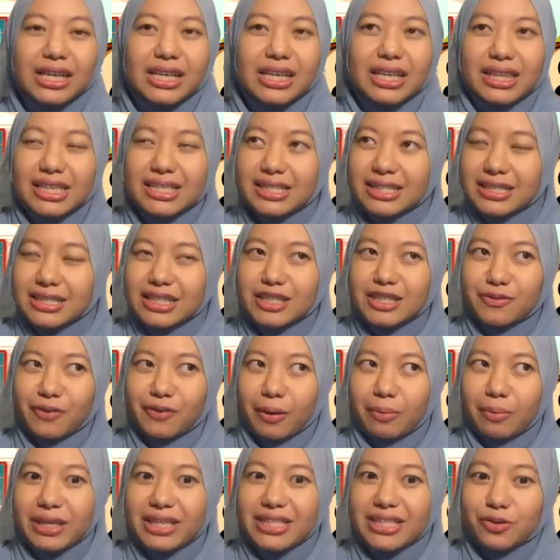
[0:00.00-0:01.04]
this this
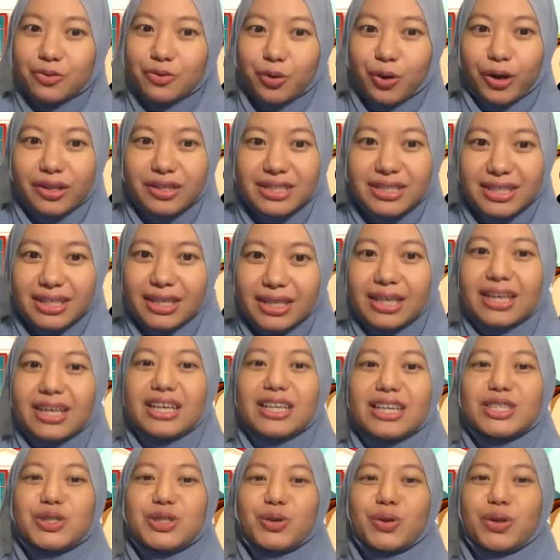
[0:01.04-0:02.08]
family is a royalty,
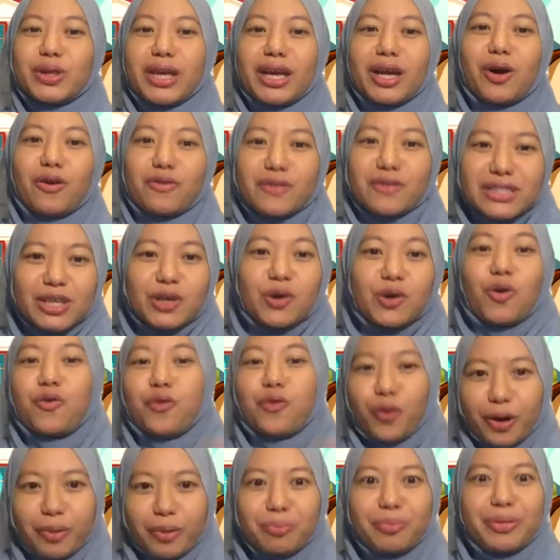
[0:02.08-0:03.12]
so they obviously go
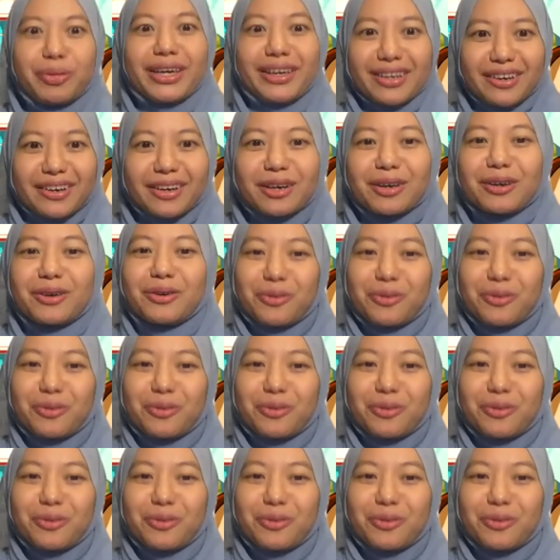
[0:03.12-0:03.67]
for a bigger,